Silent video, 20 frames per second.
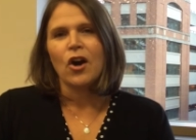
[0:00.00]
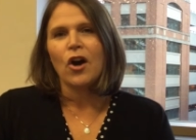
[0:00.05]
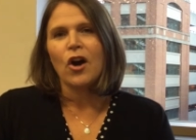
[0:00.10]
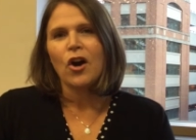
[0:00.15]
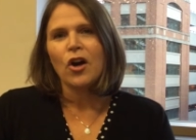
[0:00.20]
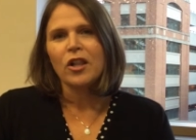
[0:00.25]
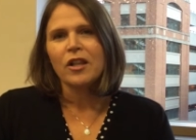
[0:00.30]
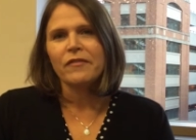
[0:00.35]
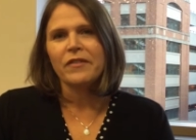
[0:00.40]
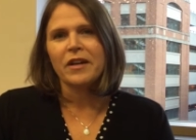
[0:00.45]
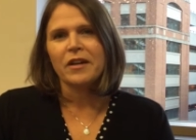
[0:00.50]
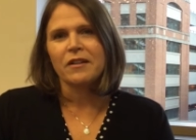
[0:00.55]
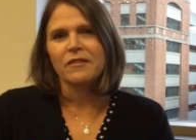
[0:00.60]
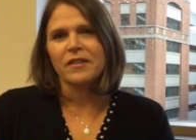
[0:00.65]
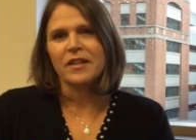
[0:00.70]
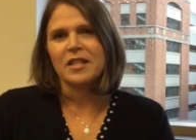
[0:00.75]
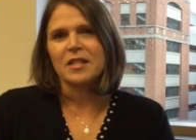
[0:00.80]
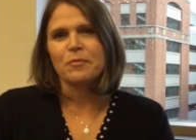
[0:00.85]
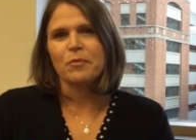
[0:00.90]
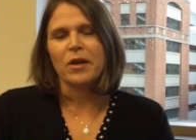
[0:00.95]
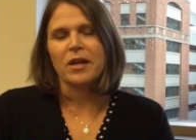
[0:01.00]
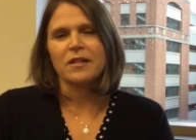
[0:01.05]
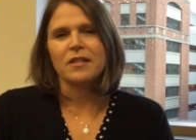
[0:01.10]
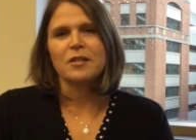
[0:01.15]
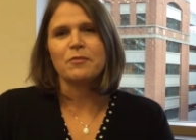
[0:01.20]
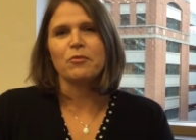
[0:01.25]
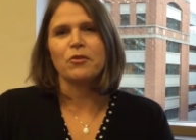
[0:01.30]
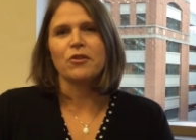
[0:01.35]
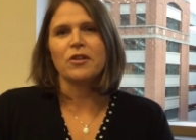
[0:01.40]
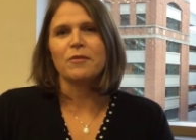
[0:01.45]
All of our advanced
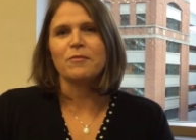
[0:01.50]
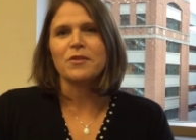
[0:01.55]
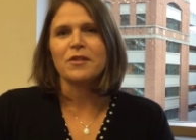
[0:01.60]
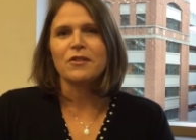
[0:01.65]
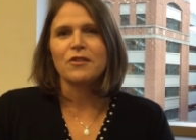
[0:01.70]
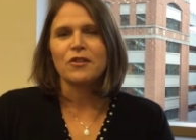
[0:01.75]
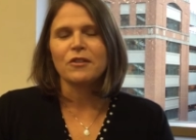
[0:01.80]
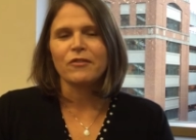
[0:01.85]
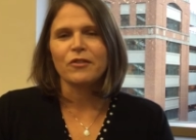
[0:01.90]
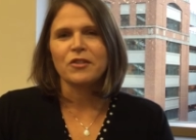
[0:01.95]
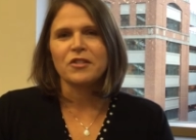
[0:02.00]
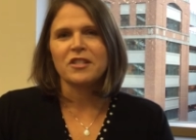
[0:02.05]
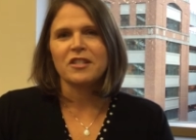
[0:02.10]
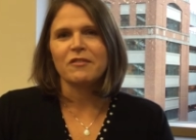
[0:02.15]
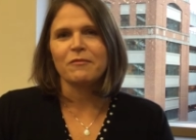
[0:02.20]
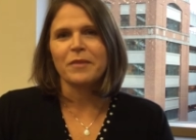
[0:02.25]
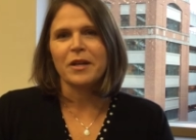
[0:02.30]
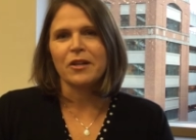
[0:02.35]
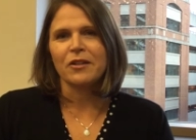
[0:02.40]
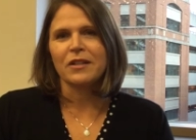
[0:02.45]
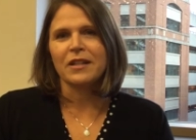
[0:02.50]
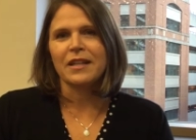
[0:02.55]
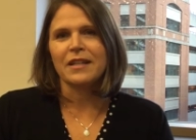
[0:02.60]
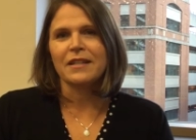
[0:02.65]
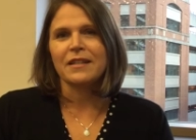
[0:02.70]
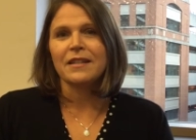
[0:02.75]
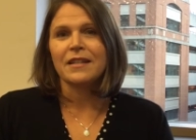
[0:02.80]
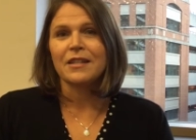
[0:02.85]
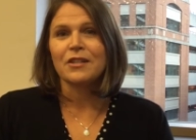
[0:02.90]
practice programs at the University of Maryland